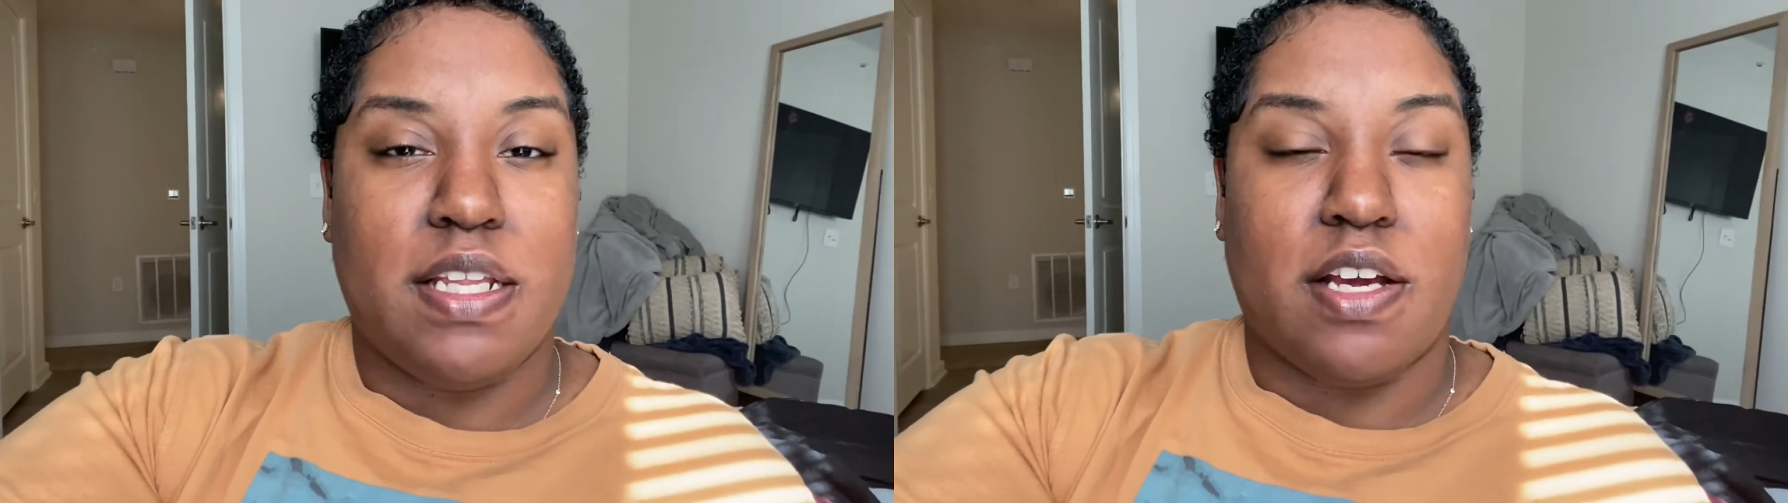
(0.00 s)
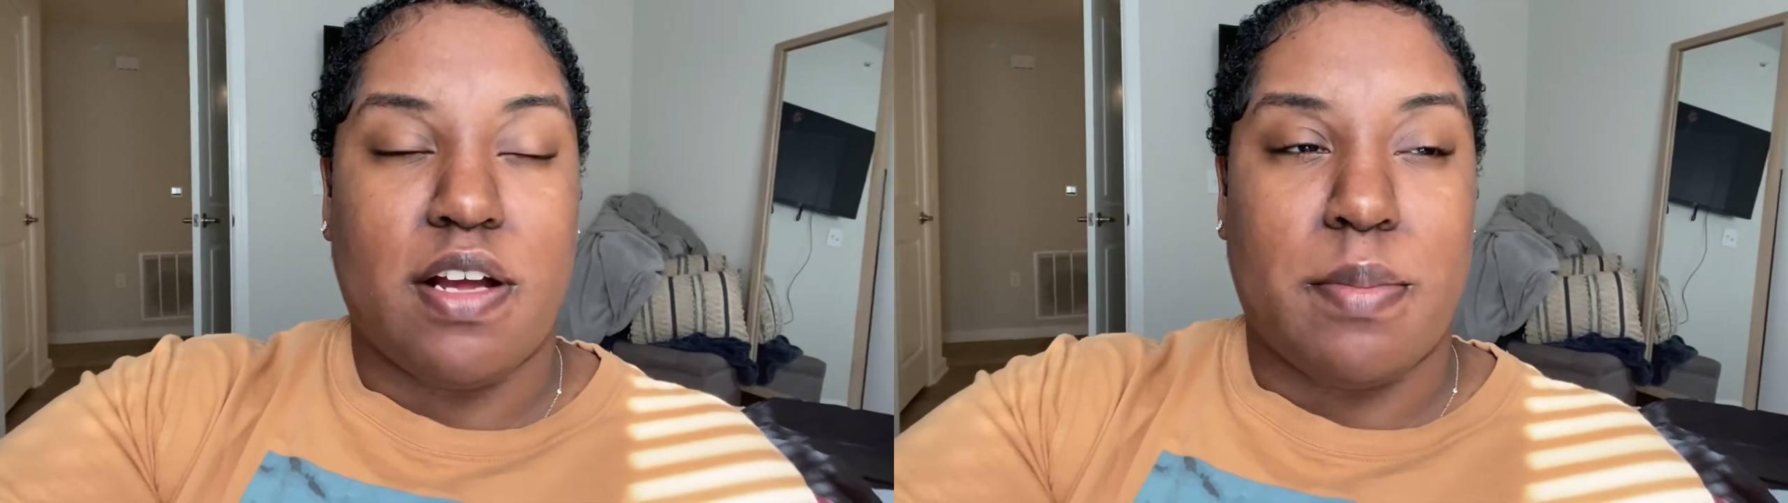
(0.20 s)

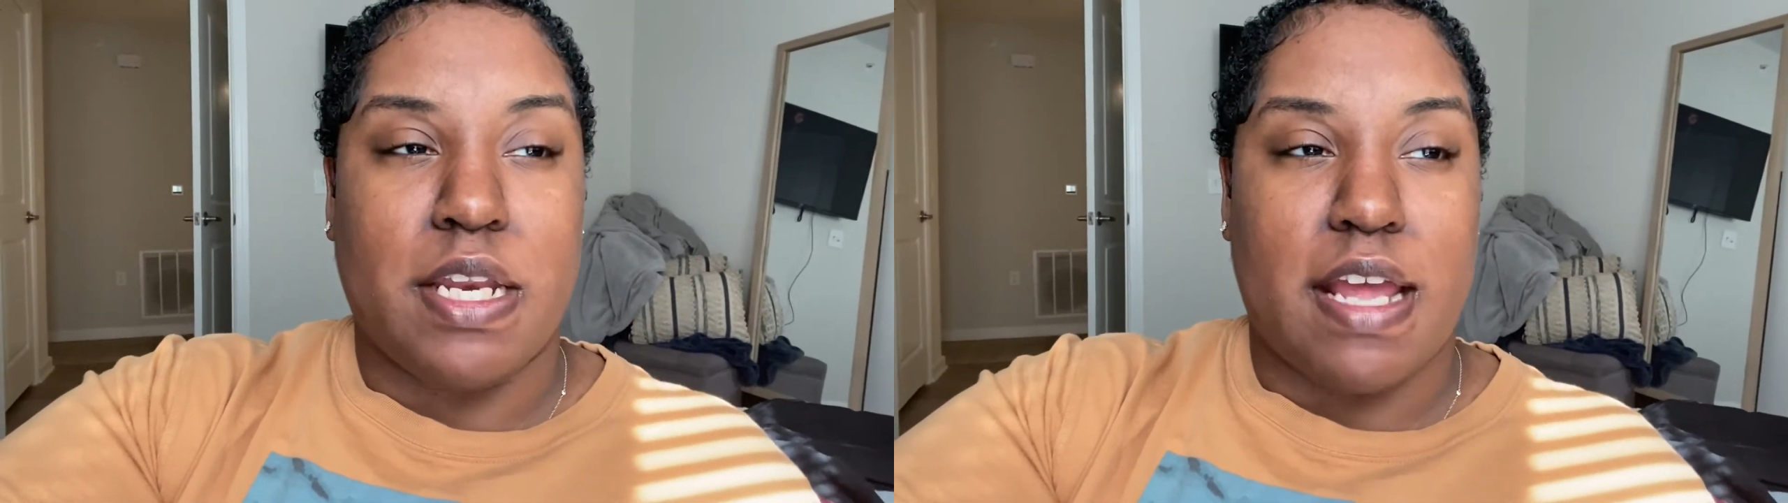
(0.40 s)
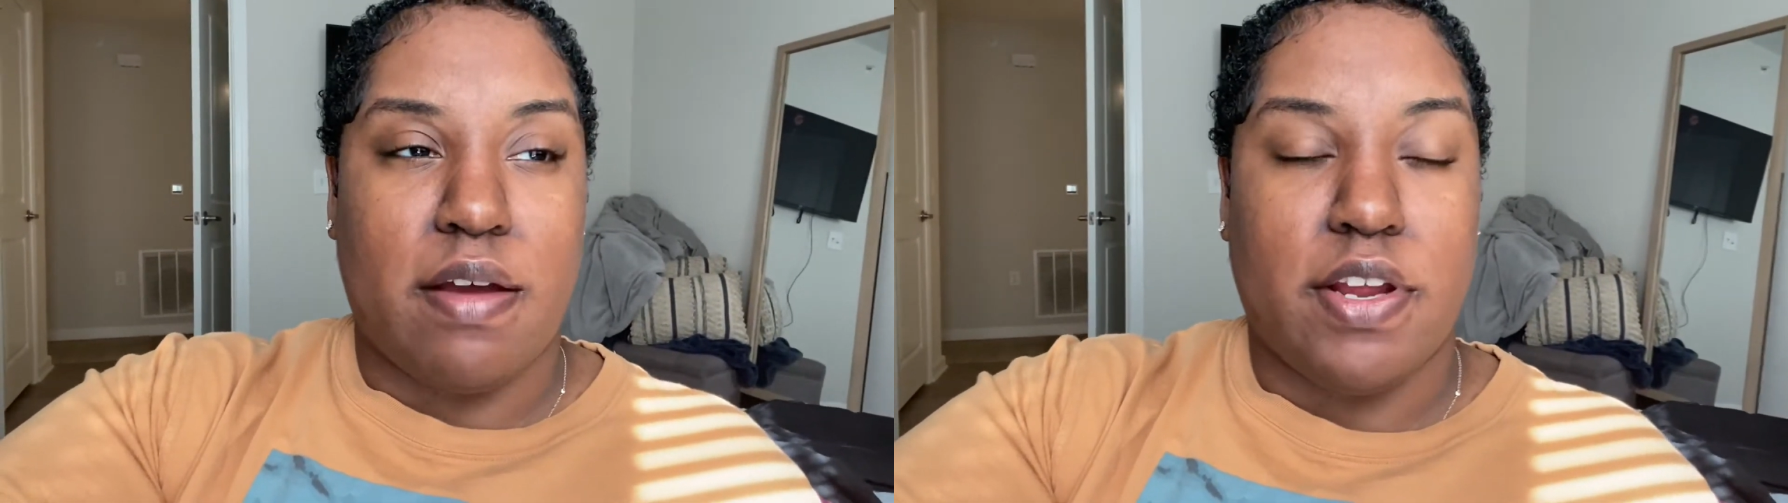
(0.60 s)
They're coming
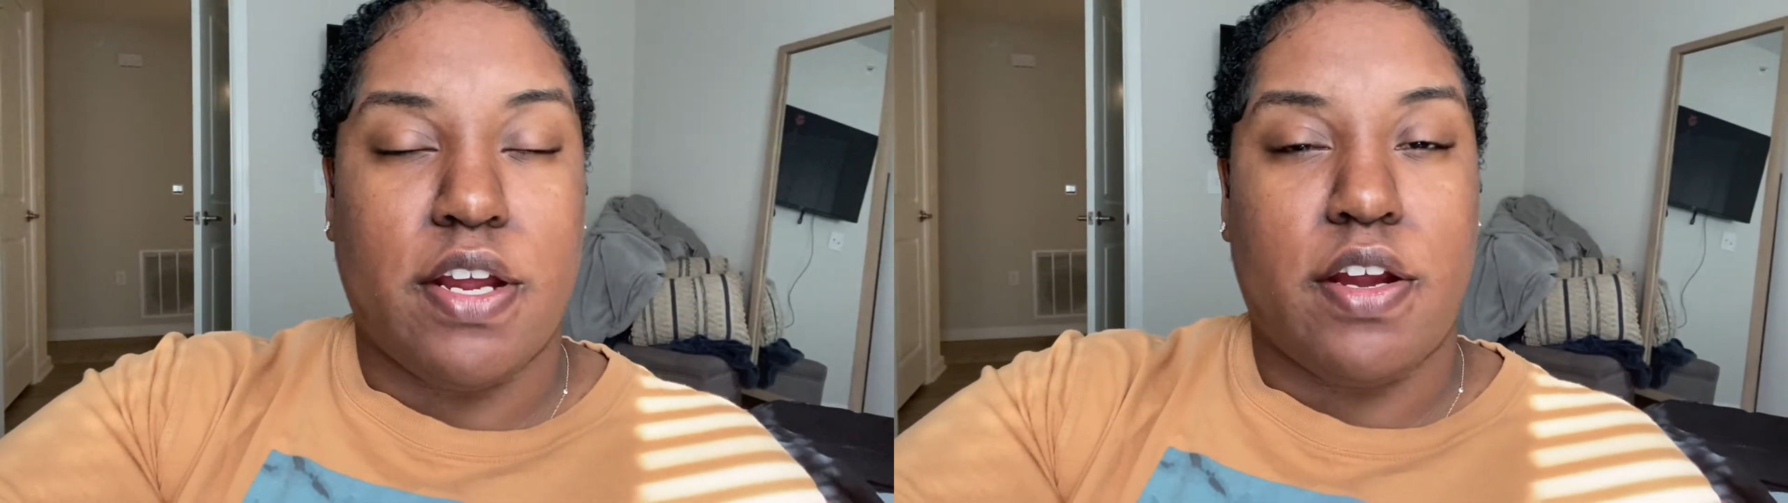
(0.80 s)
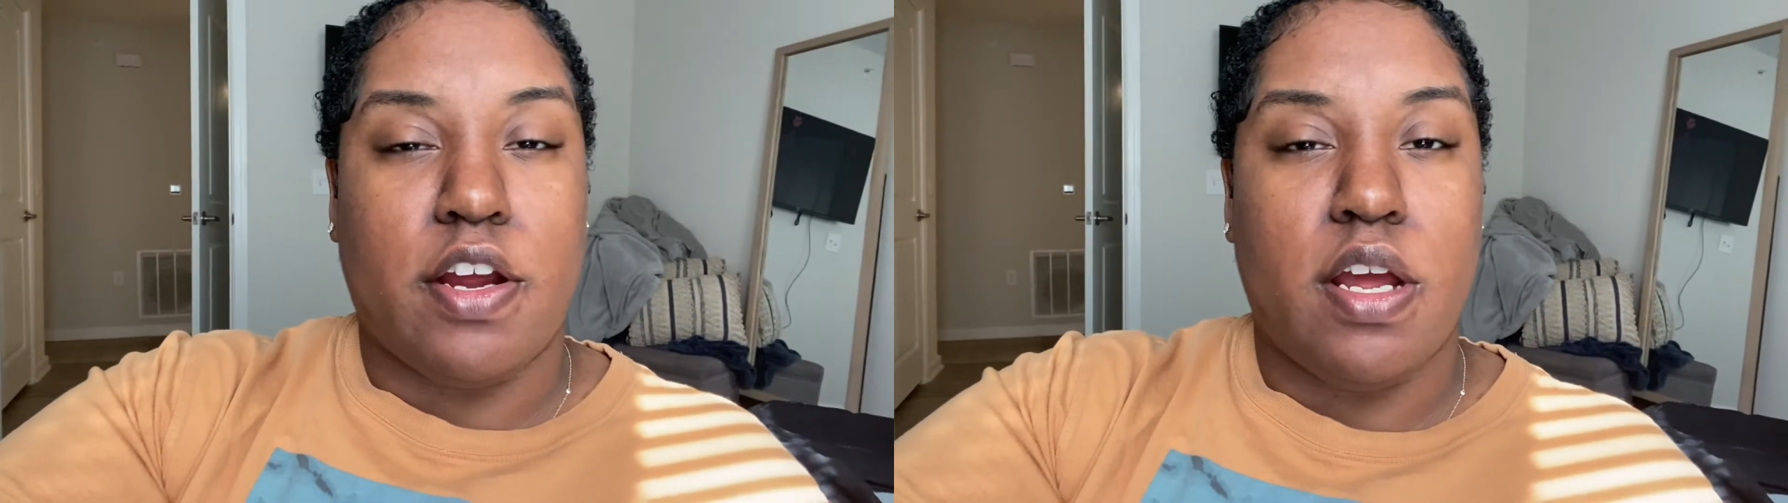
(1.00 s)
down
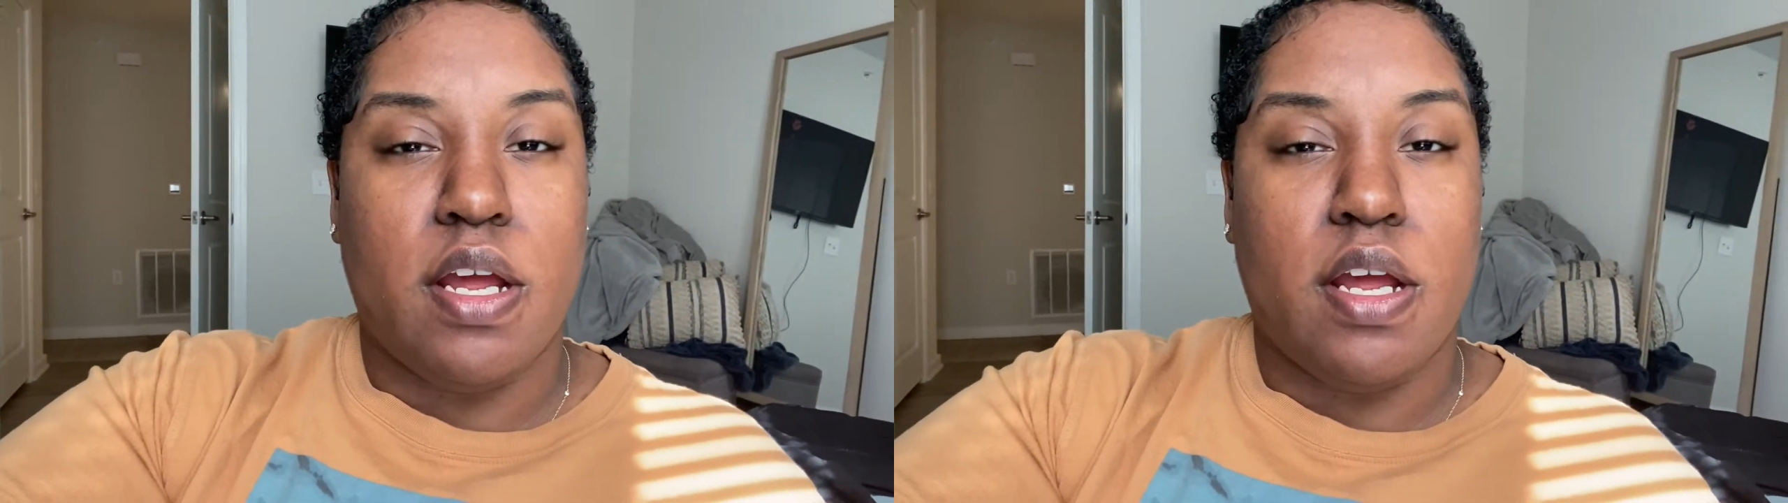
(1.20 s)
here.